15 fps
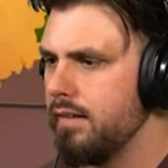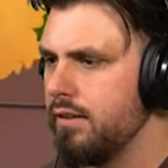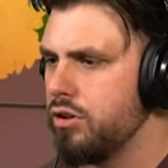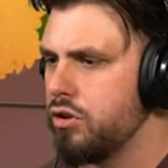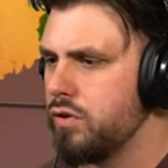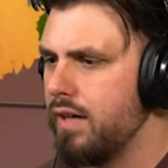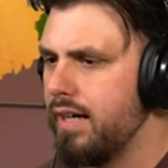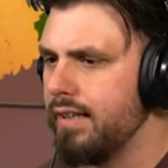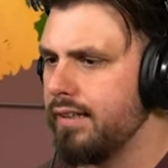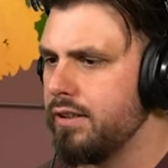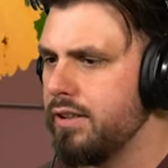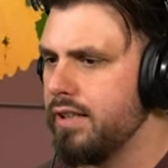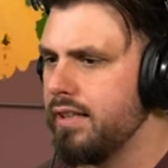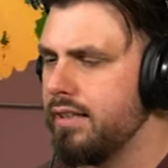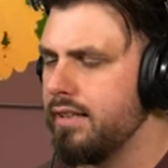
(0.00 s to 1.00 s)
Try
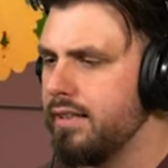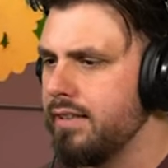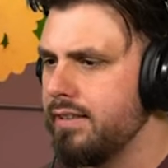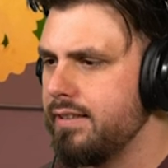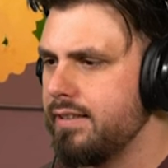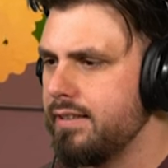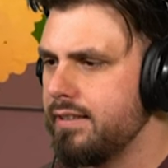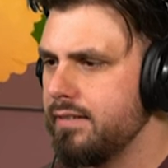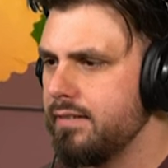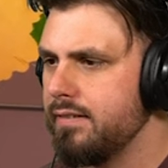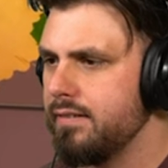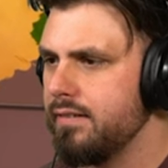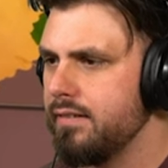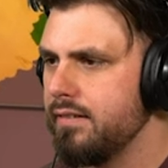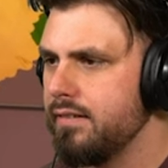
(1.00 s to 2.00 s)
learning this?
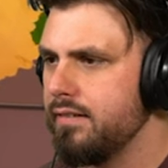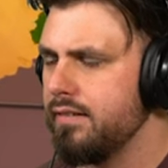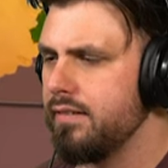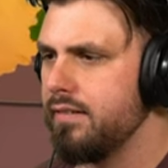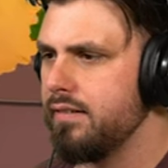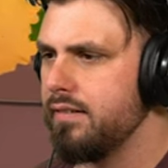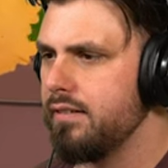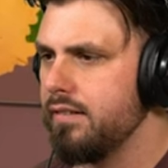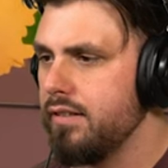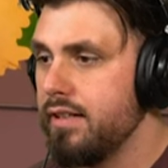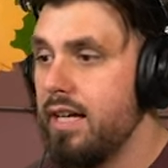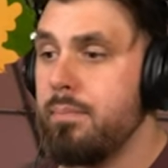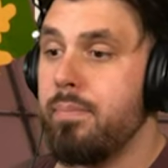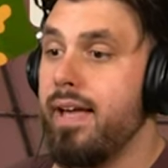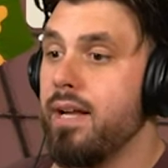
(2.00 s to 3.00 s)

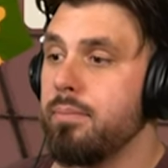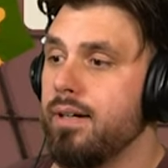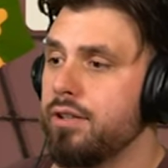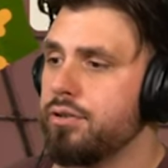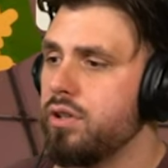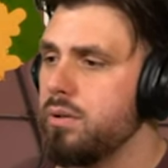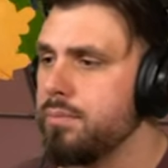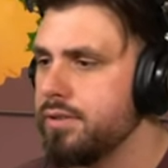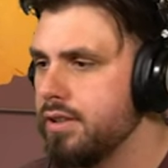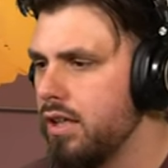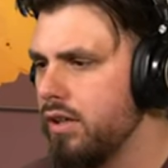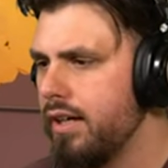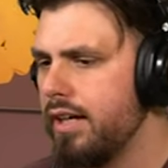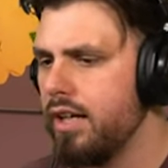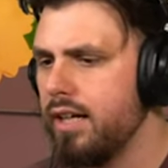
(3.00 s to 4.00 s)
Okay, baked mushrooms!
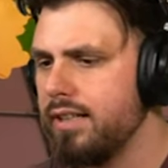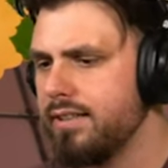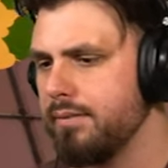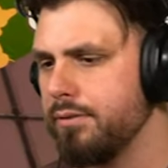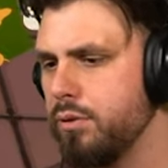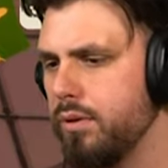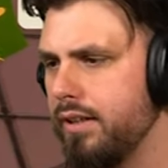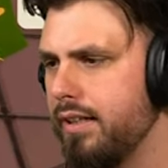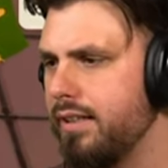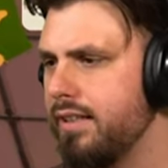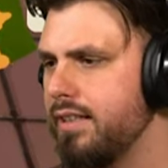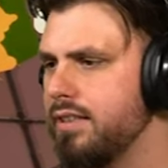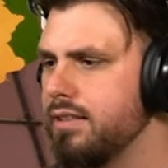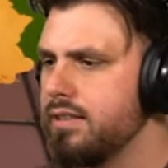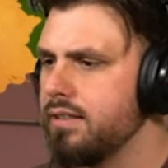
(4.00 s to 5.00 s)
Okay, awesome. So we can get
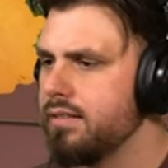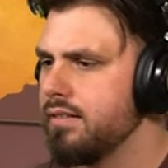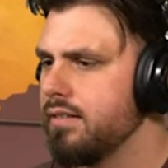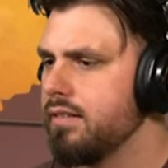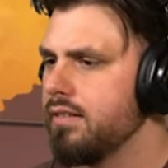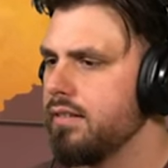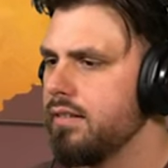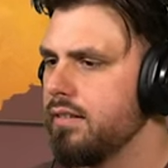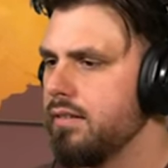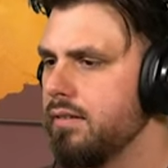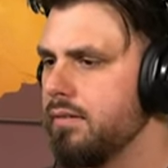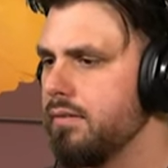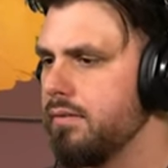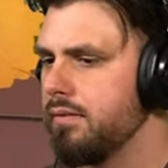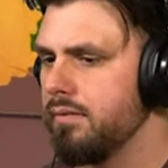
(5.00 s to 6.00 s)
these.
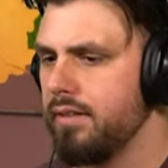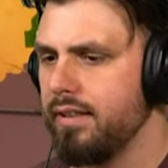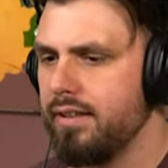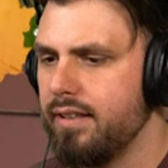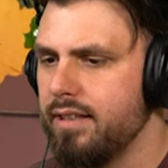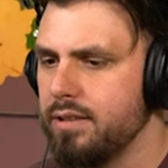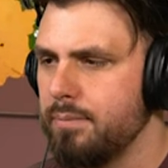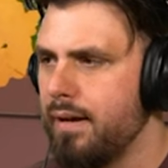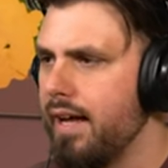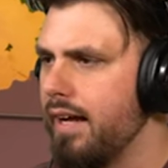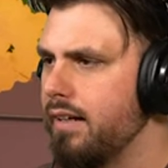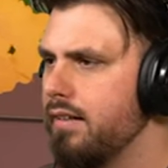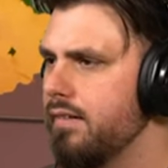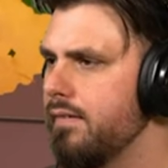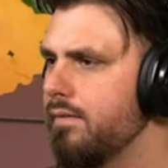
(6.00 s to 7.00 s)
Get these
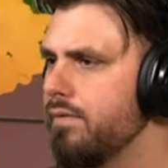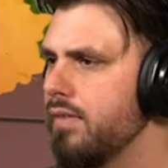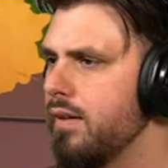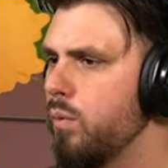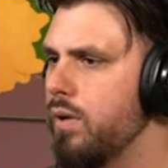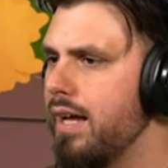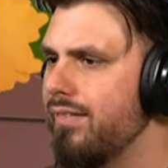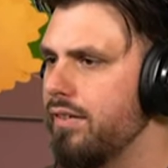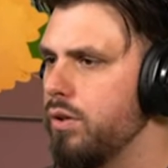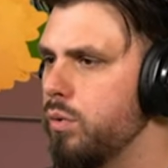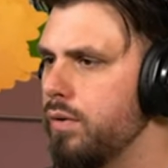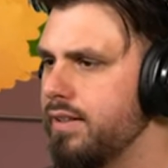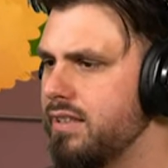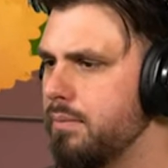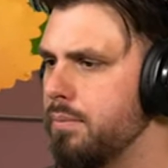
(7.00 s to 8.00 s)
back. We have a new
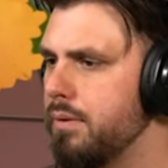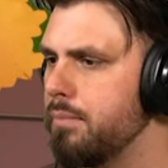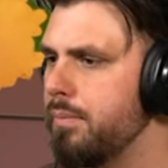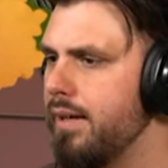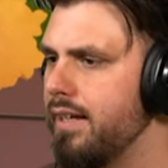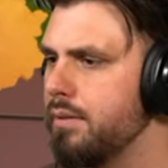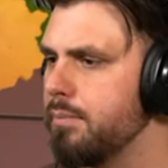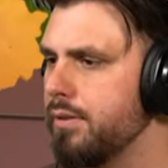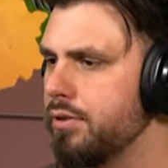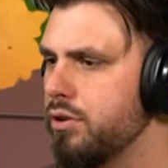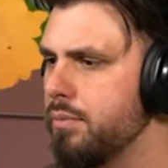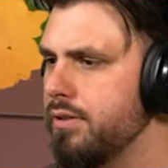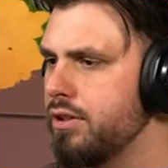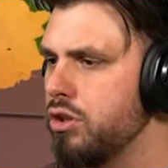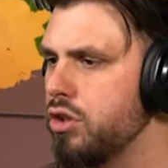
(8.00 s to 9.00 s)
recipe. Baked
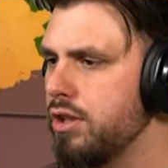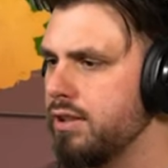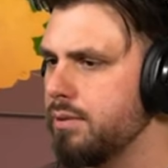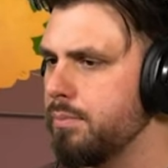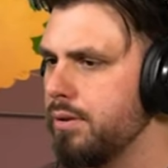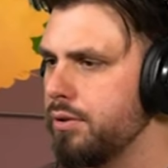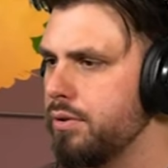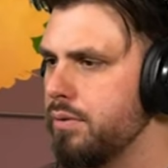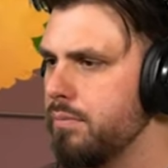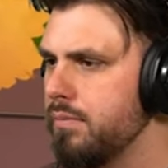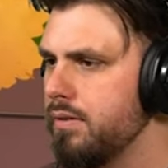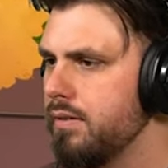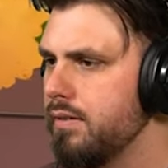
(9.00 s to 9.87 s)
mushroom? Is it just mushroom?